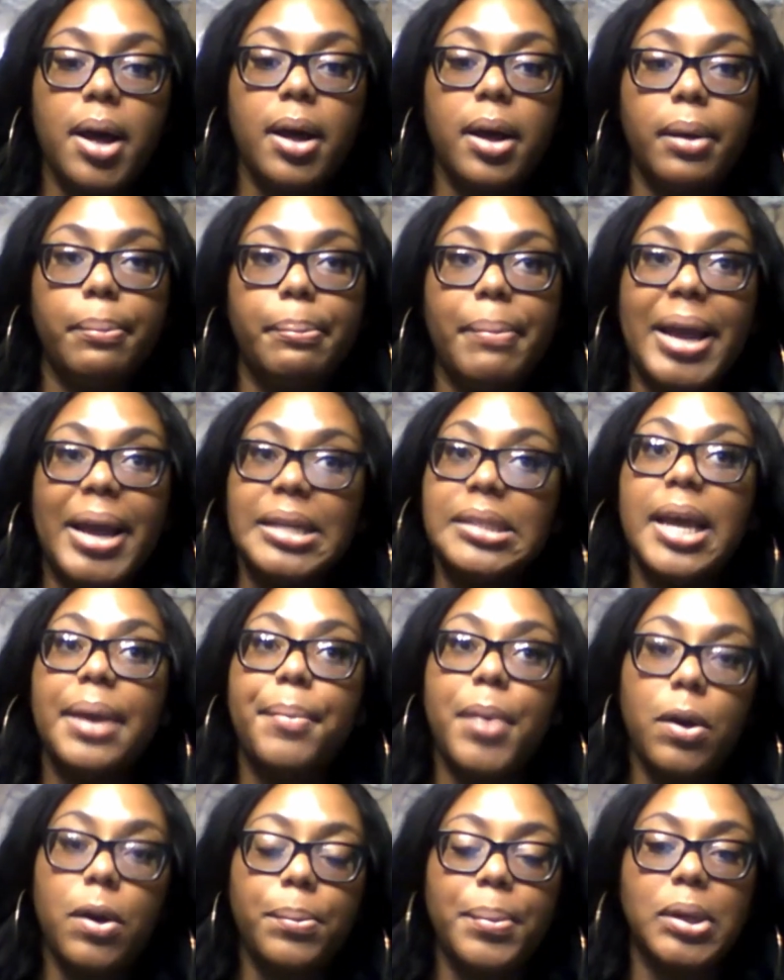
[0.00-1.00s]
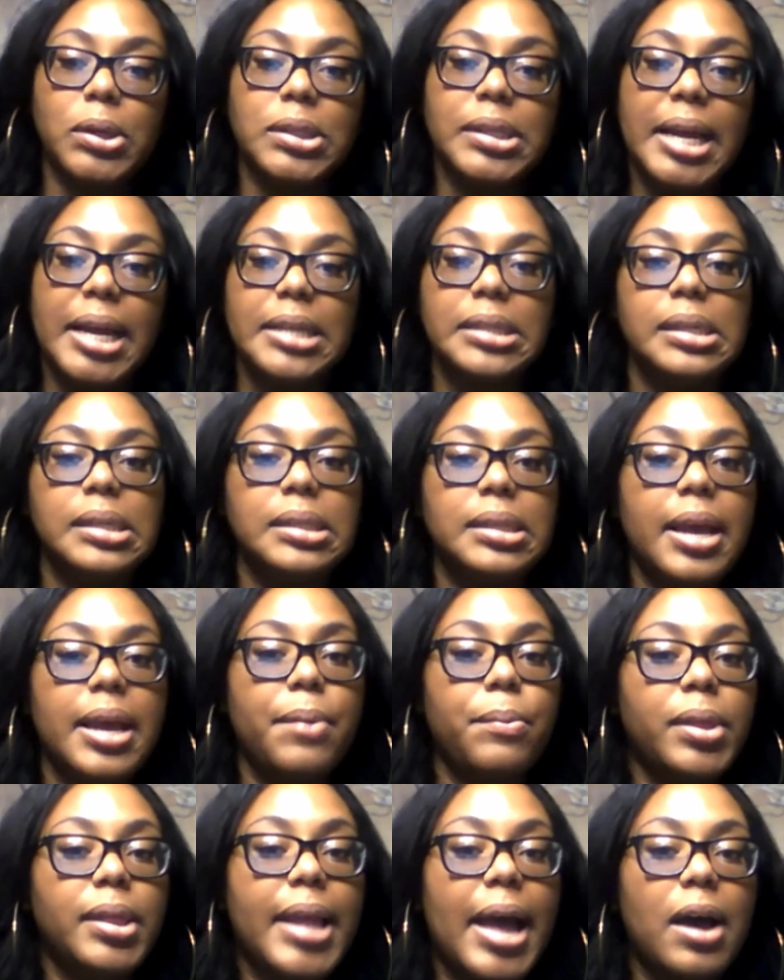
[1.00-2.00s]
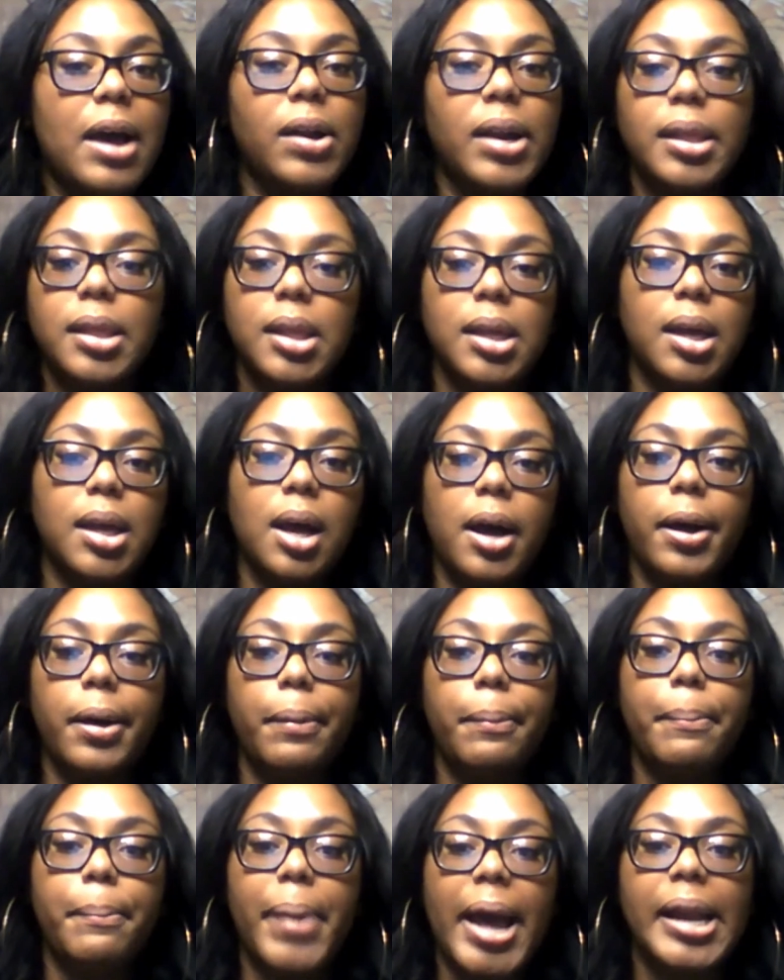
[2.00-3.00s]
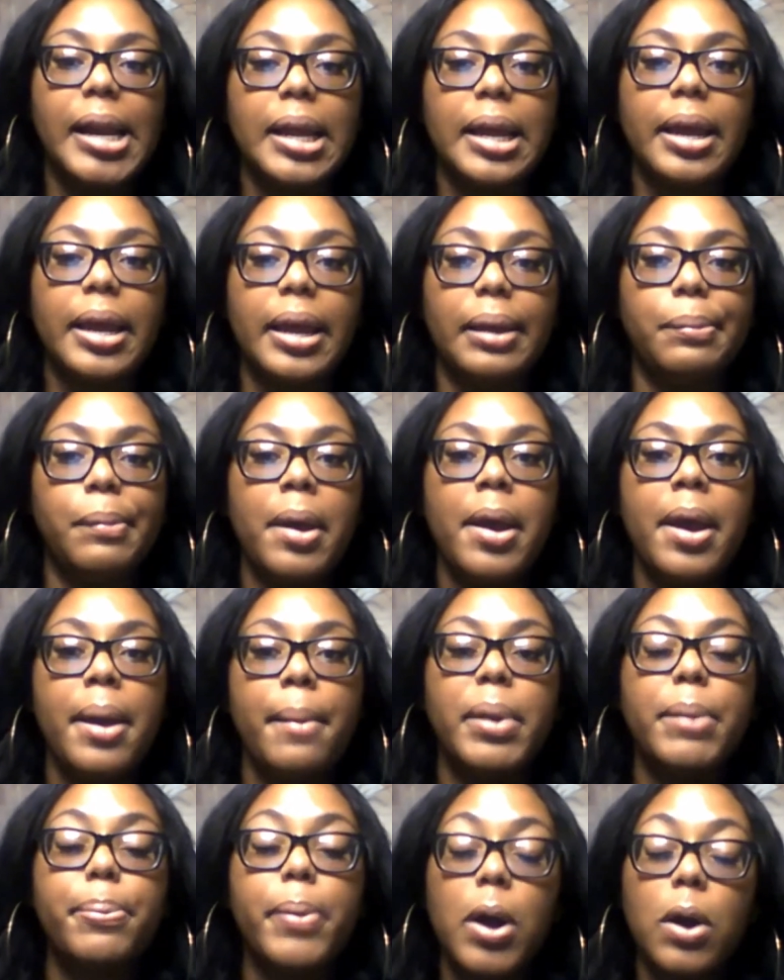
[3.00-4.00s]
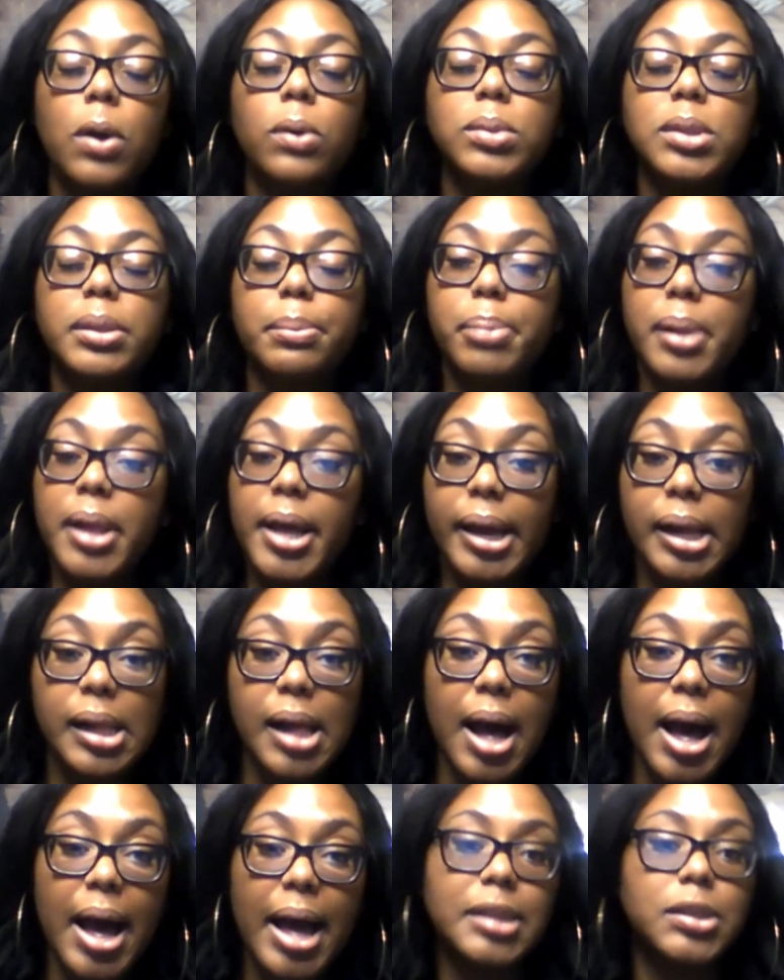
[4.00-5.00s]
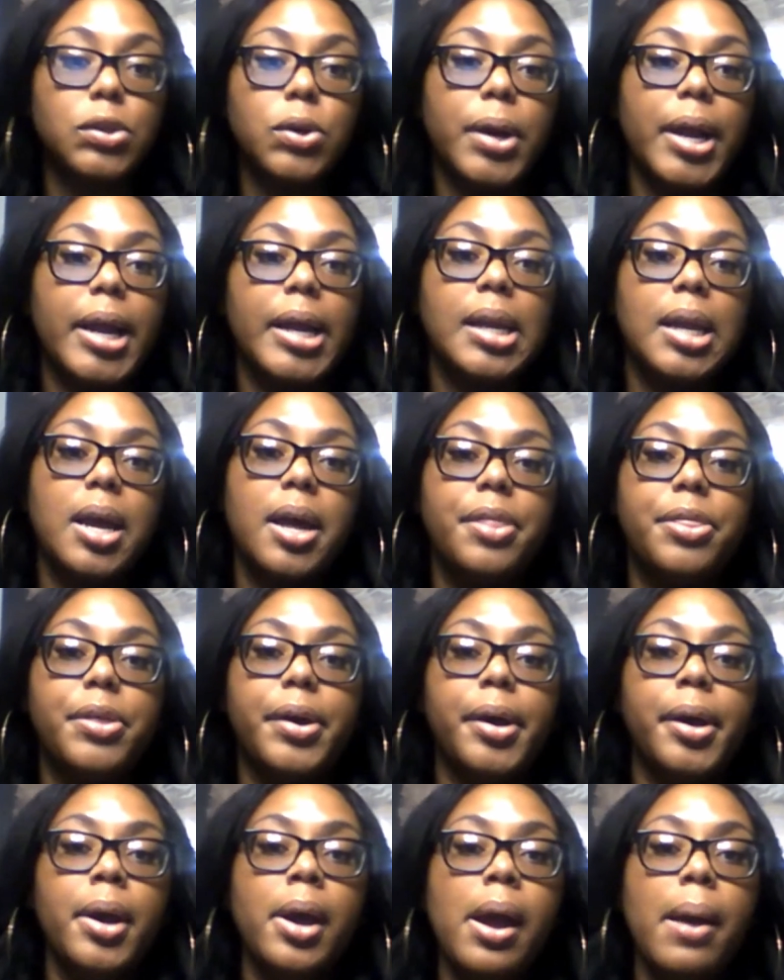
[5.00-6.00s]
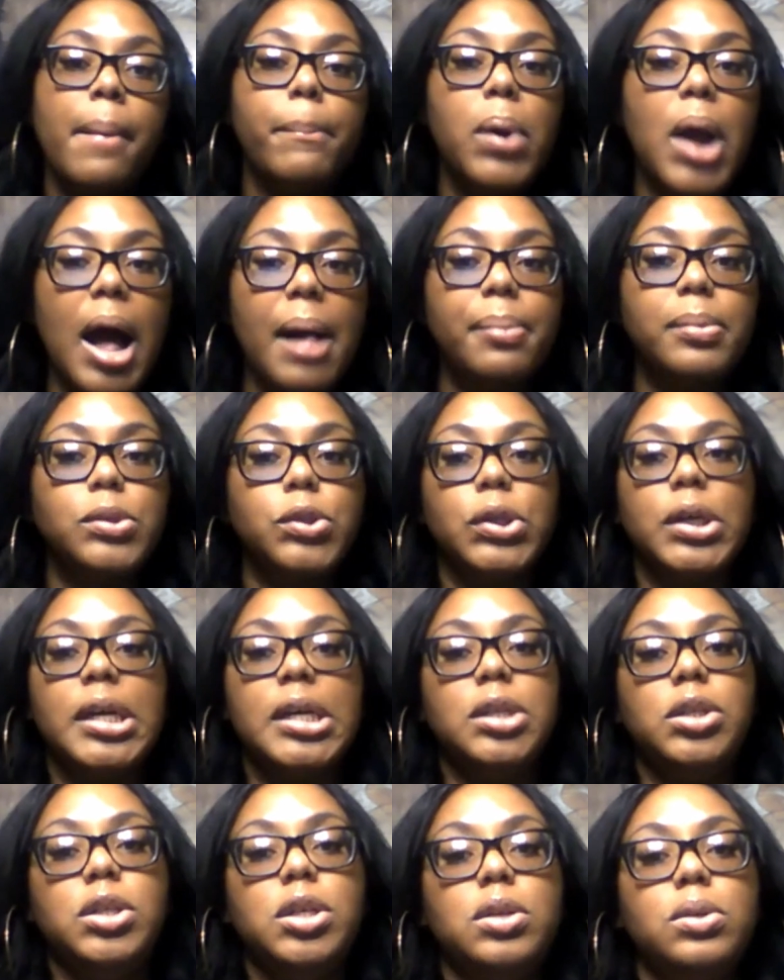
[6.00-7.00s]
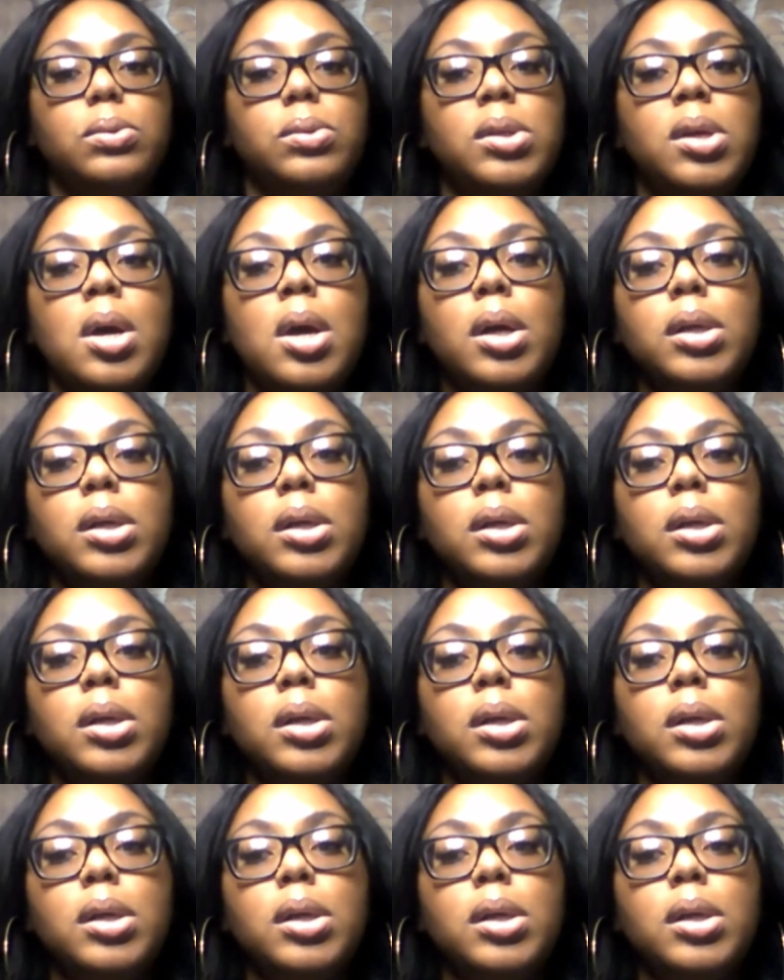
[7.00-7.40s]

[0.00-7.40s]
maintain homeostasis, and without it, the body can be prone to blood clots or any other problems or issues.